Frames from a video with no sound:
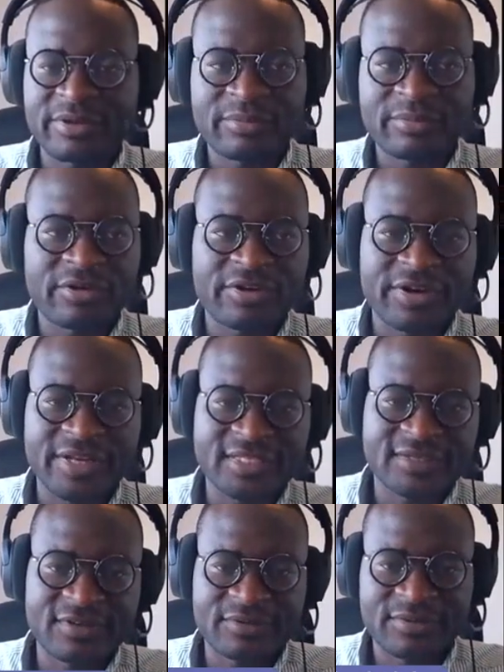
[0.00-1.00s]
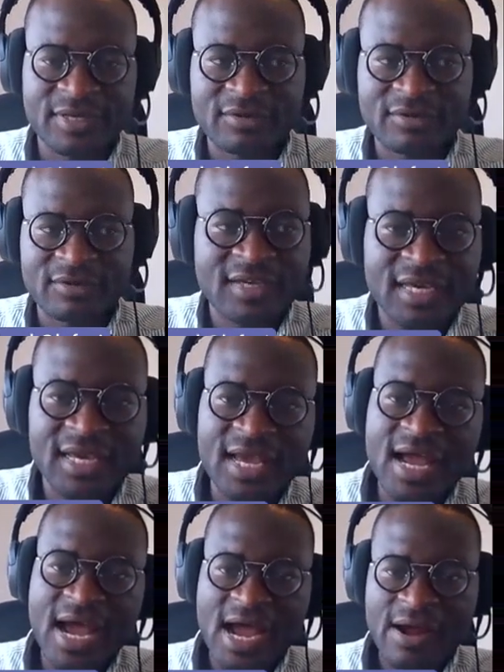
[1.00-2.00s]
a bit more creatively, you begin to think
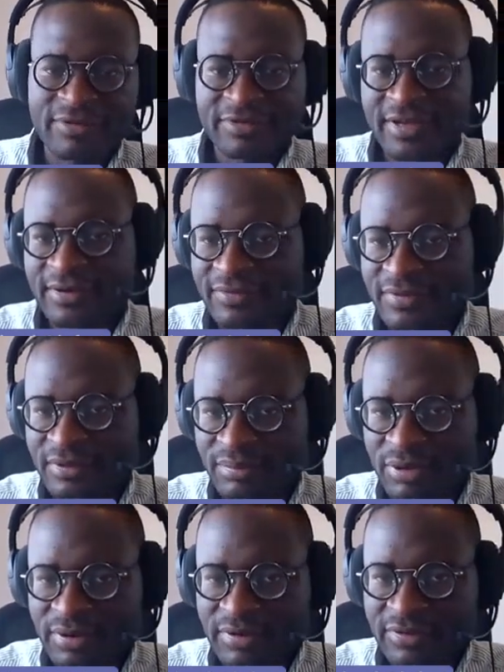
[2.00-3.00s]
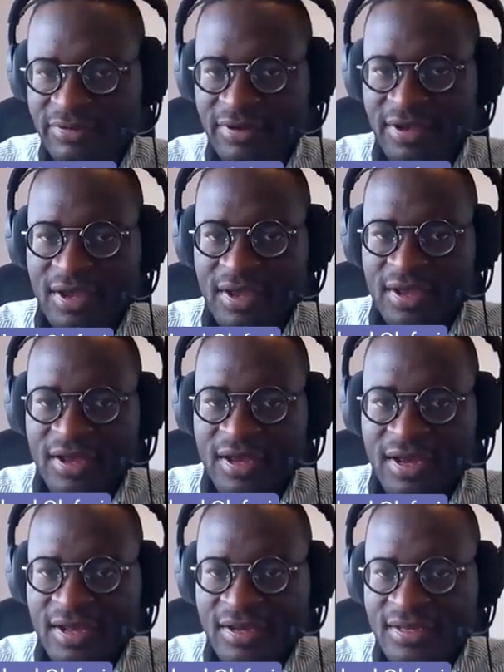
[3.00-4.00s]
outside of the box.
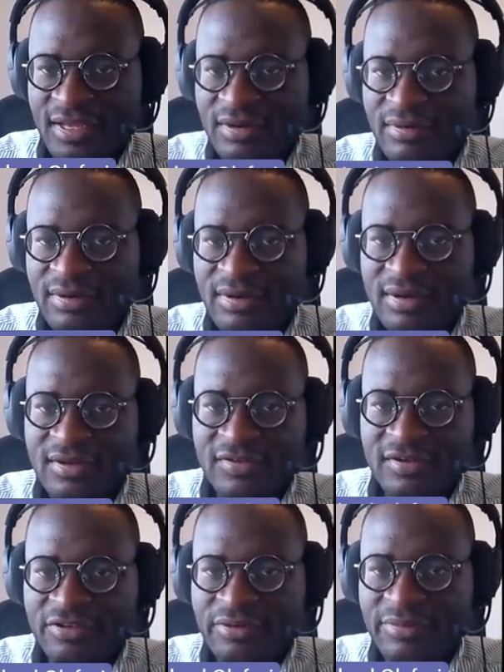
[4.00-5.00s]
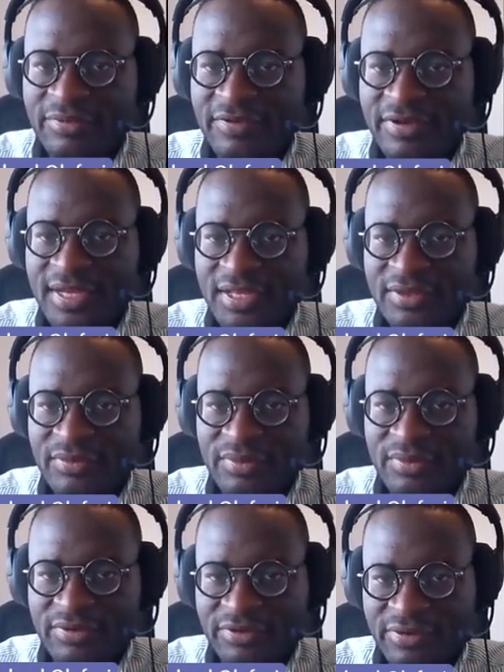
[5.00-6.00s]
And then the session before that
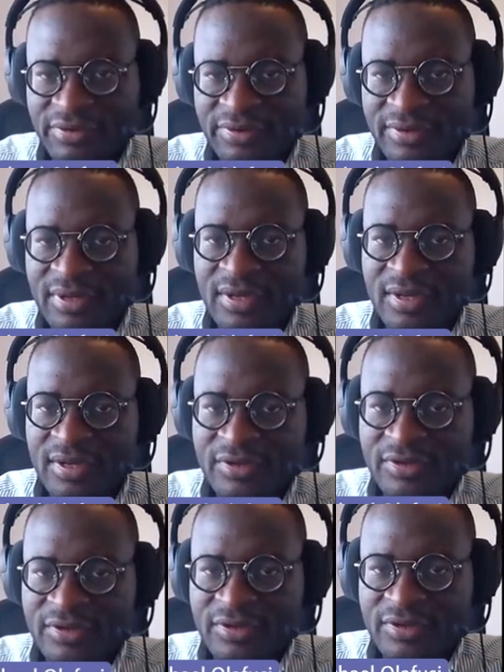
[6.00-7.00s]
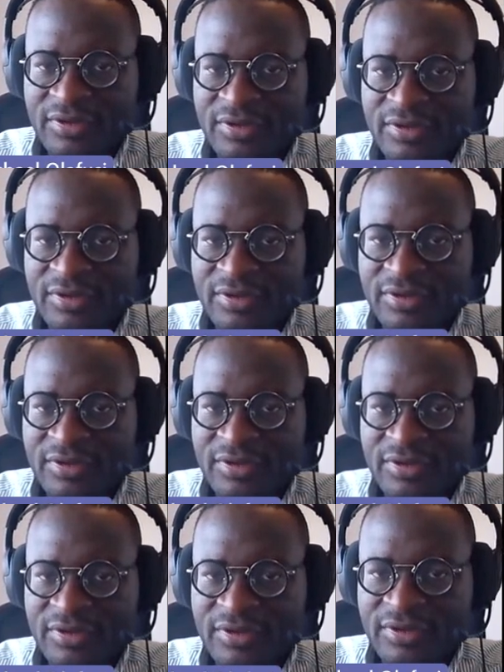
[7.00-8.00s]
was on using
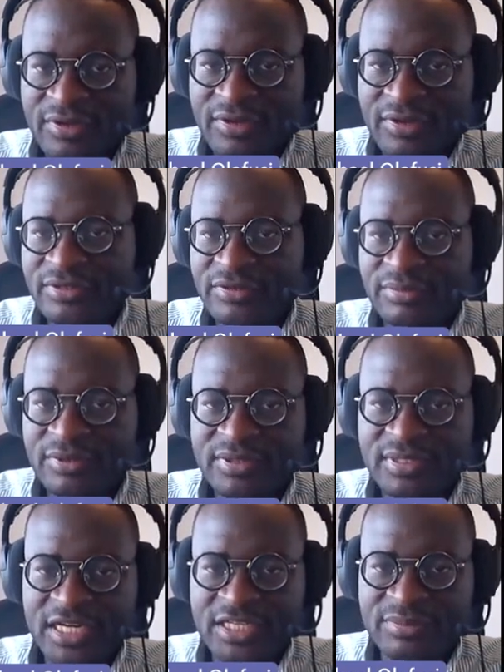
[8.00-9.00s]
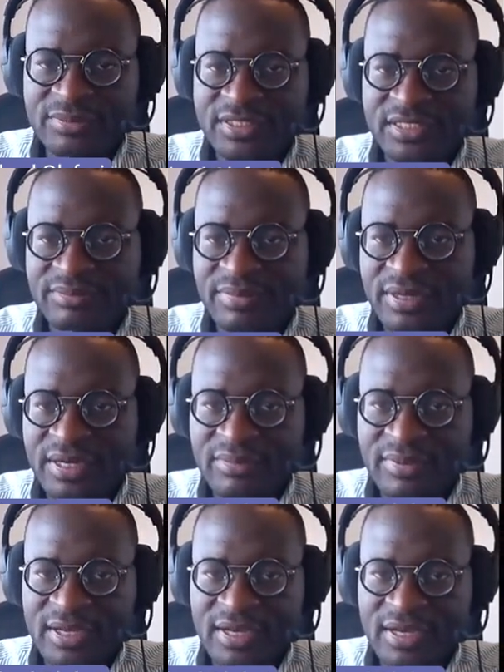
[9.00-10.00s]
PowerPoint to build dashboards in
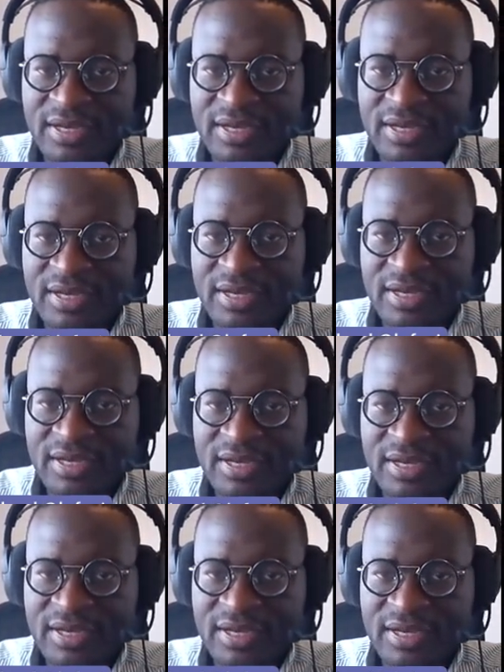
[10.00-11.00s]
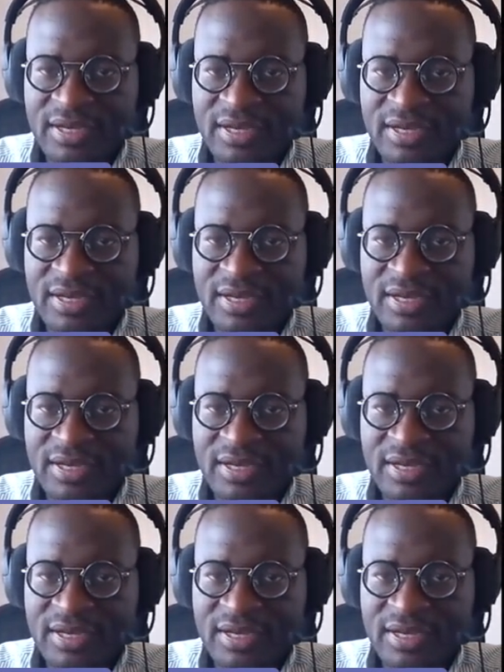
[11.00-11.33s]
Power BI. I used to